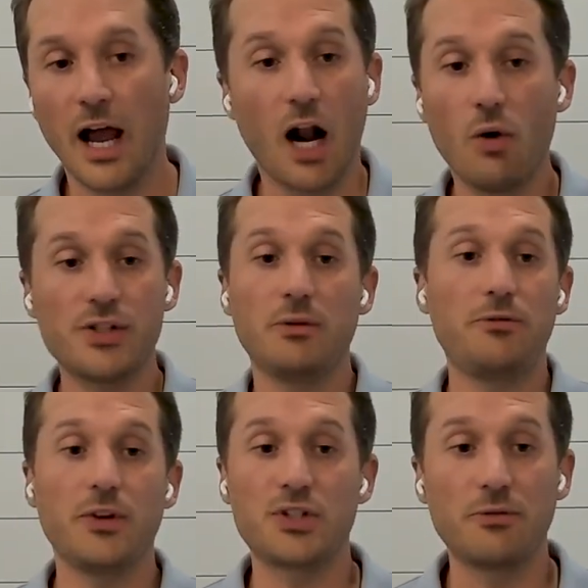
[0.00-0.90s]
And I wasn't
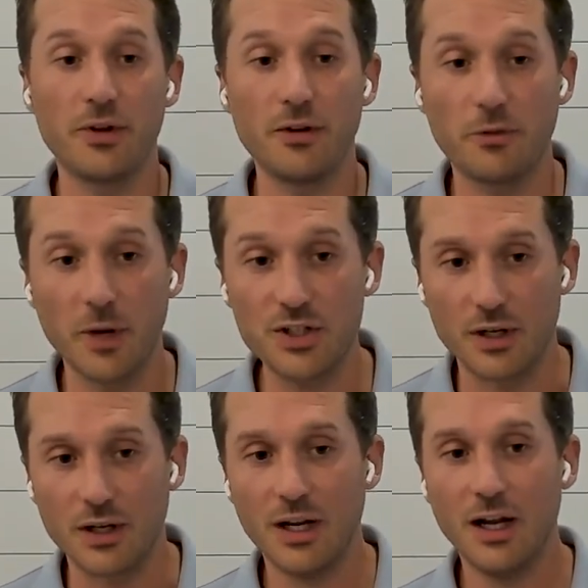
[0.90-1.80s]
even fishing for the
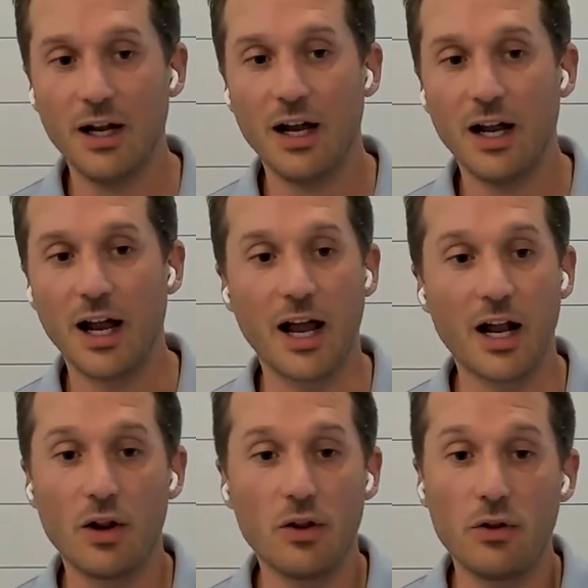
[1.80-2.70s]
information.
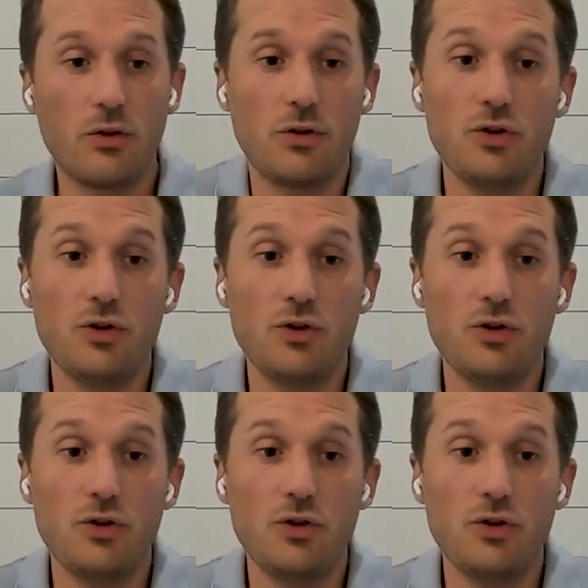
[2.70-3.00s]
And